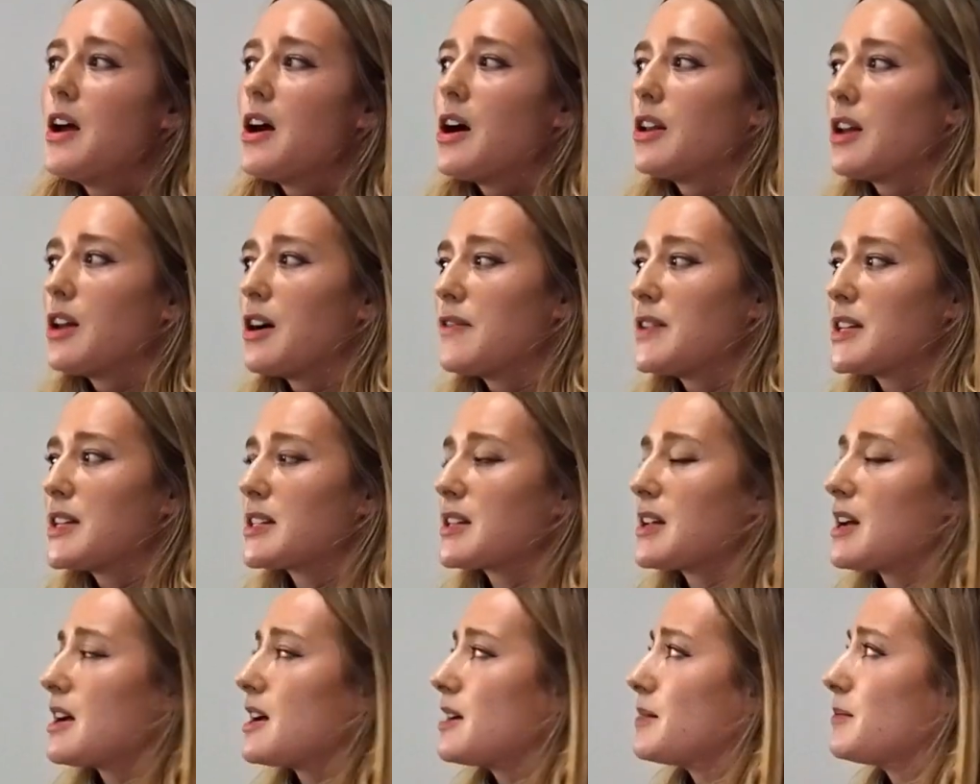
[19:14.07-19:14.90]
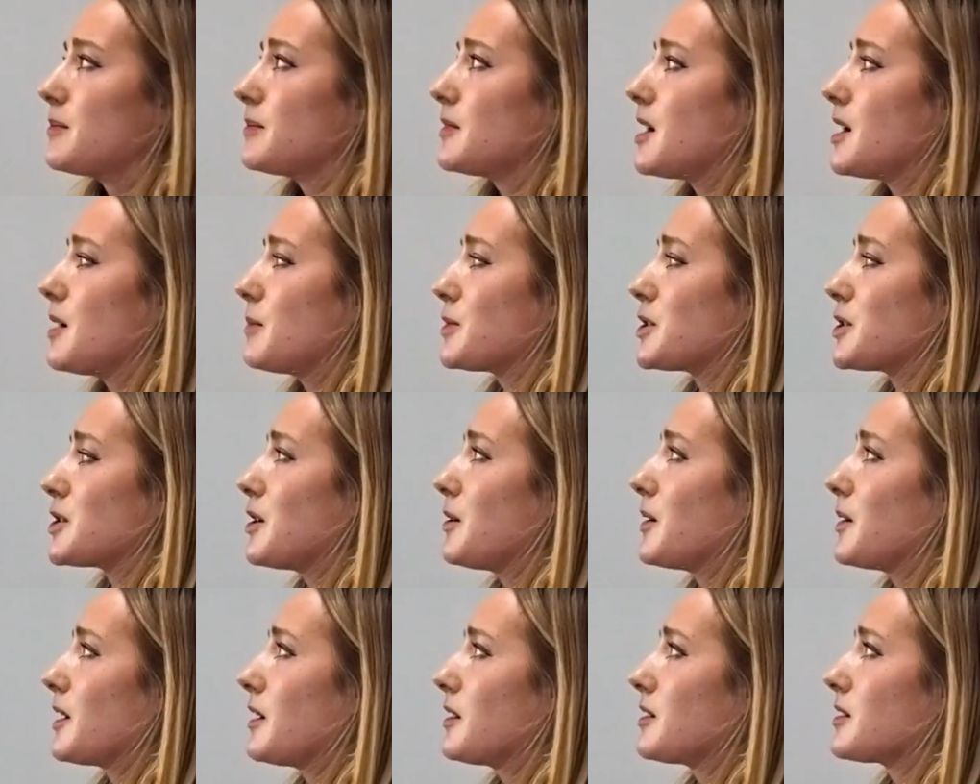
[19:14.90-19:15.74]
lot of his time
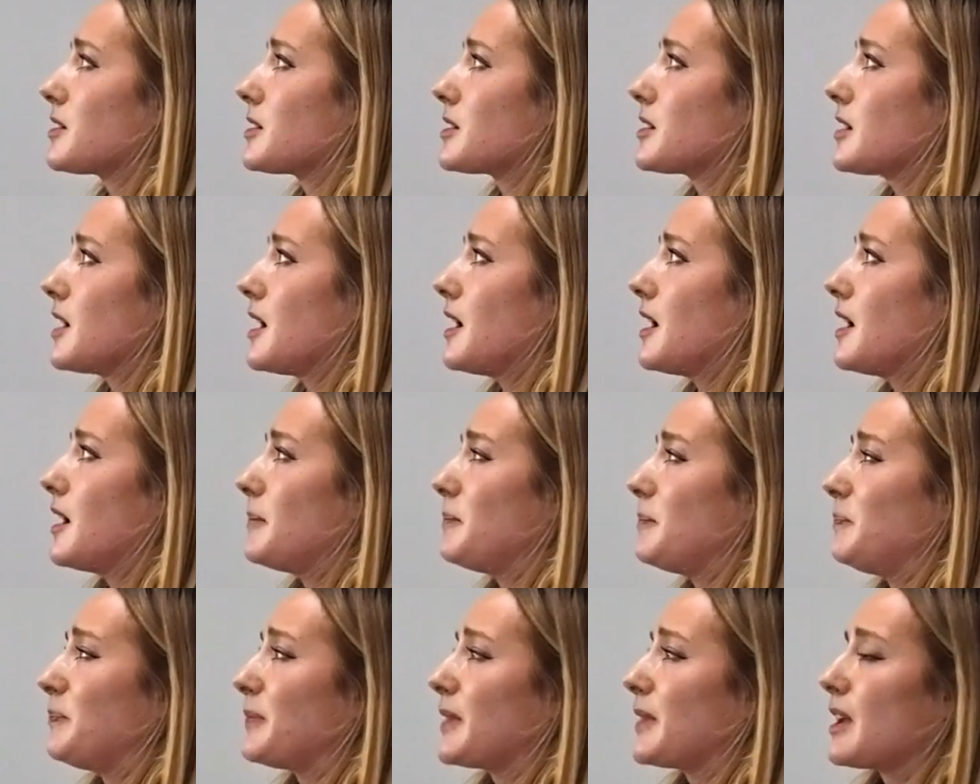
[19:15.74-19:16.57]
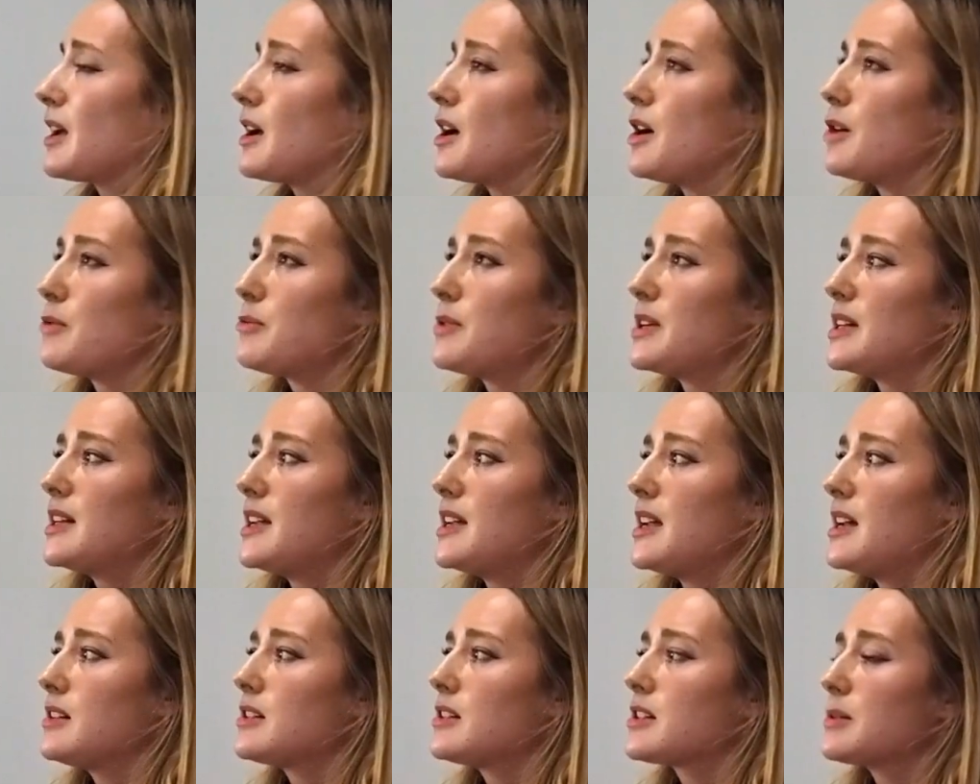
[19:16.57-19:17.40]
showing us a
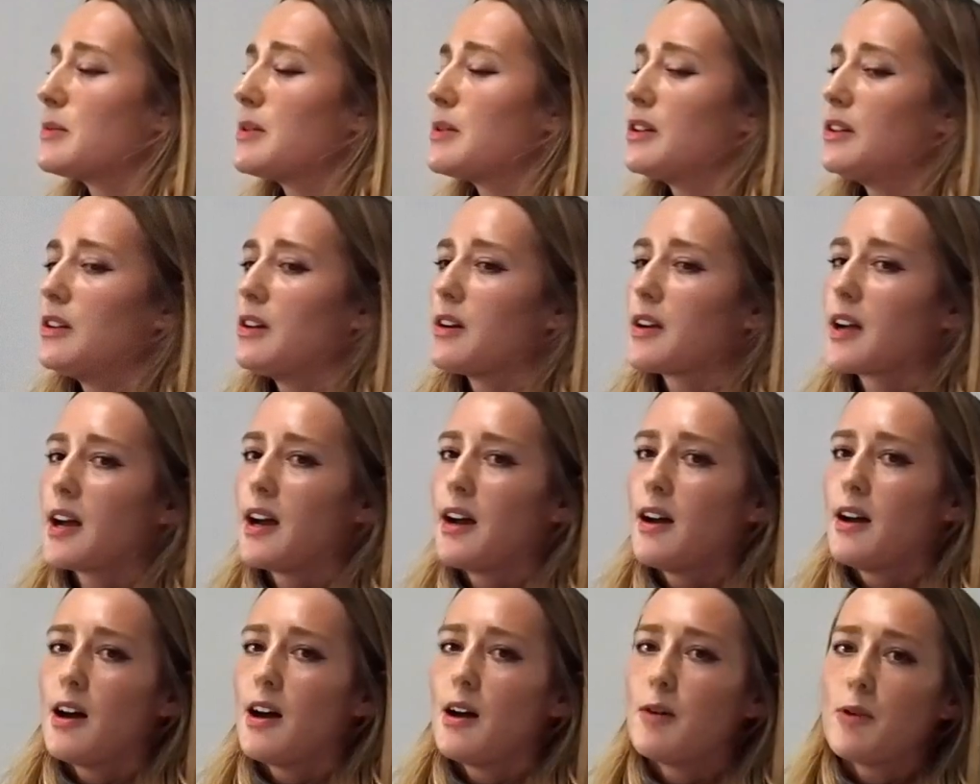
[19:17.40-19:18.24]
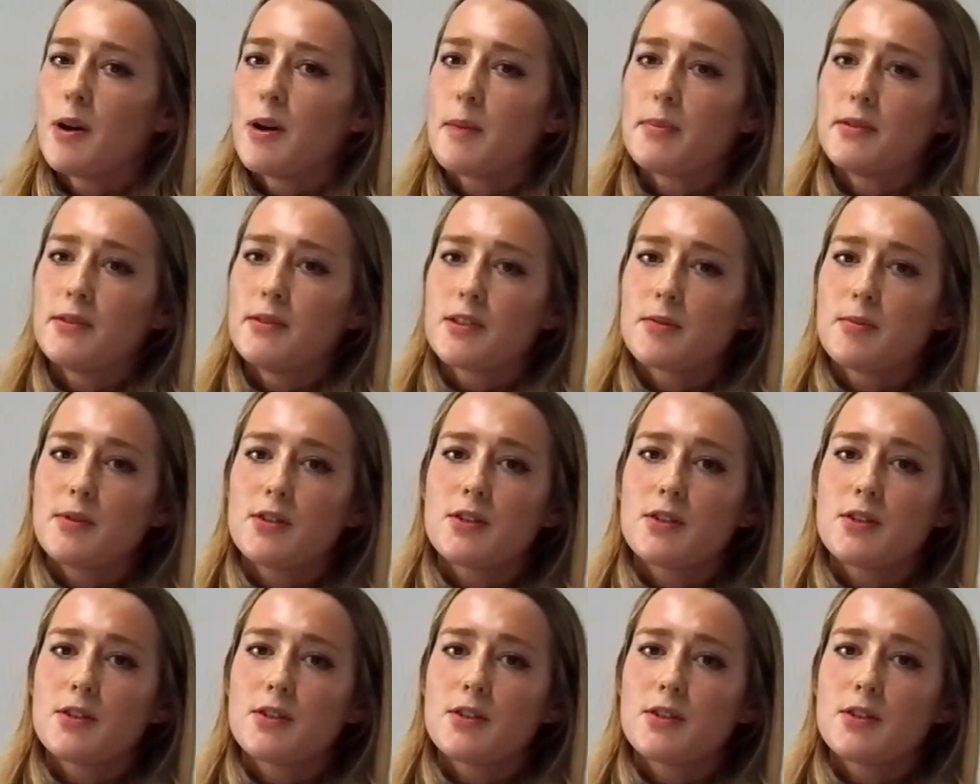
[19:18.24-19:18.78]
really intimate look at weapons,